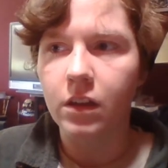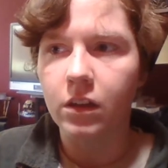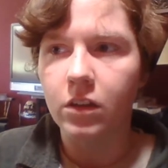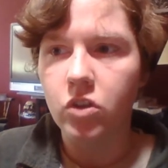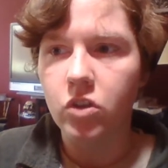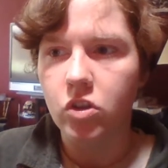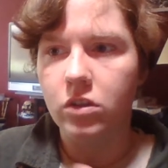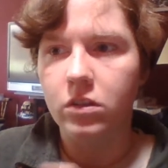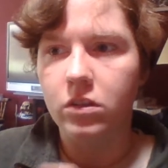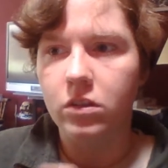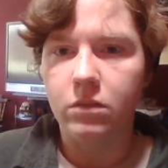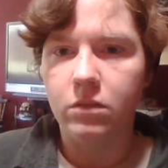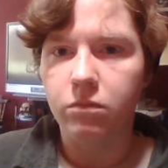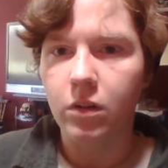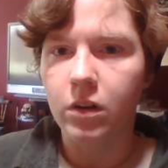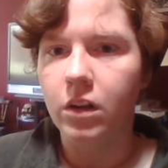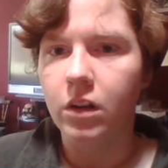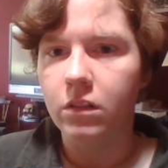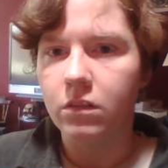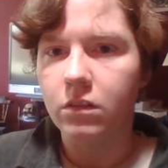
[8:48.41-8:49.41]
It's just what
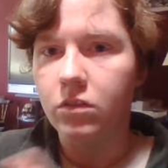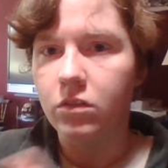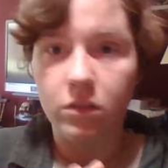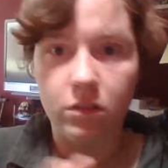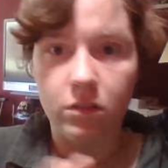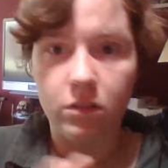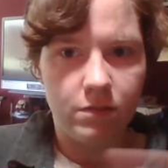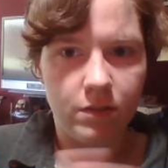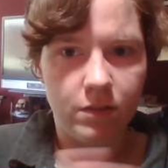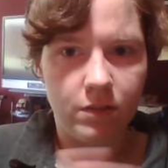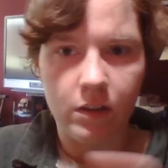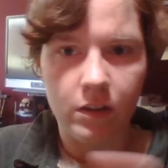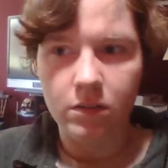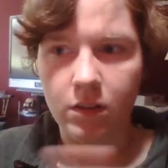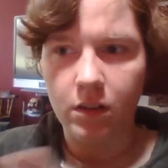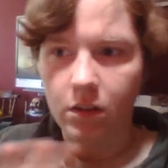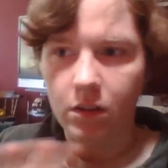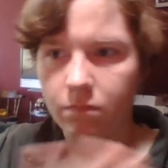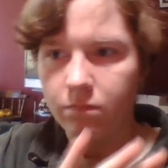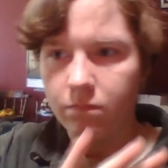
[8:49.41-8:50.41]
I just, as
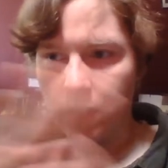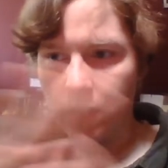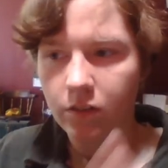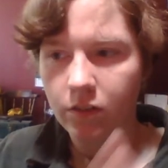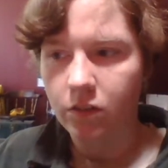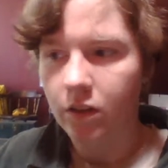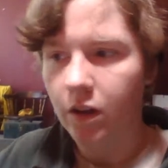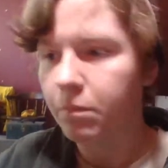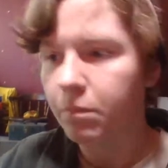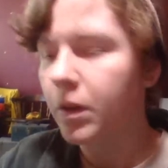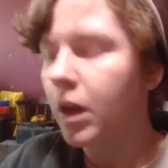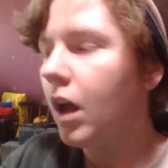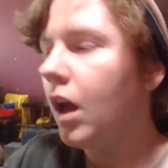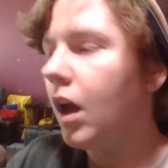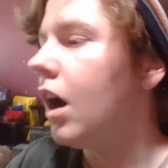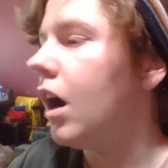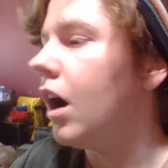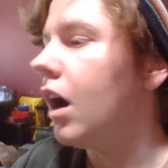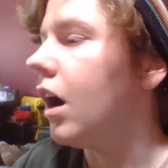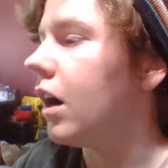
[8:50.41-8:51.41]
a heads up,
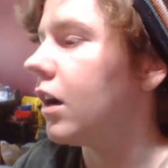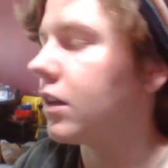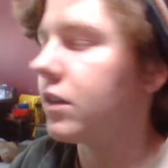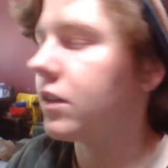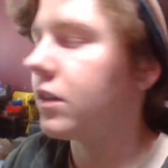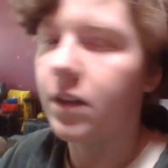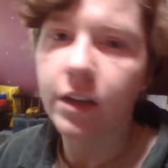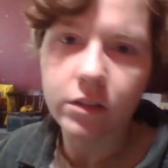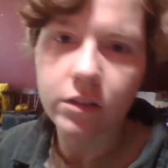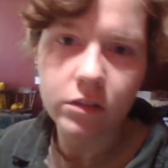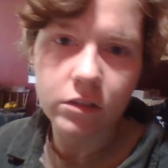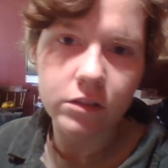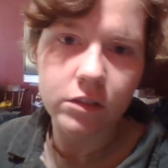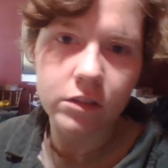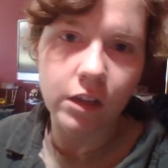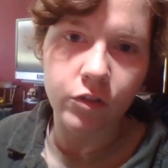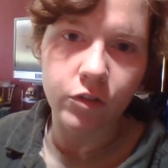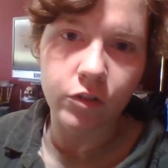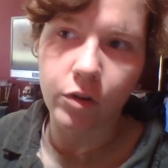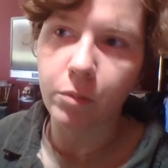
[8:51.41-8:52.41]
because I
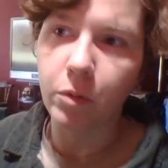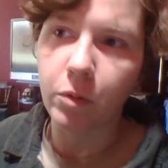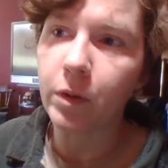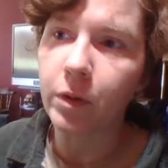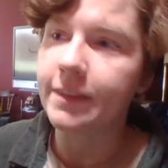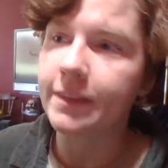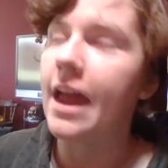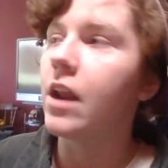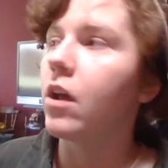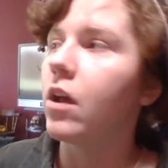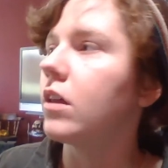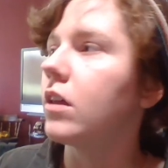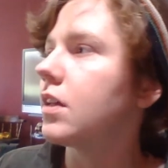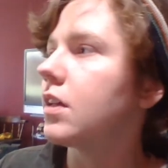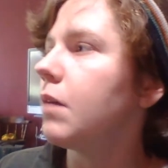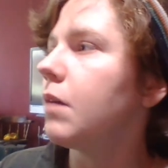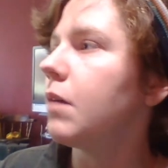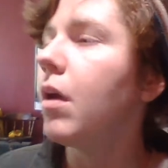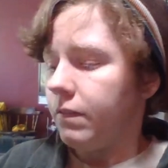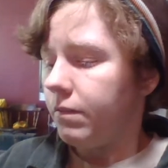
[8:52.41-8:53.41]
get in trouble with that all the time.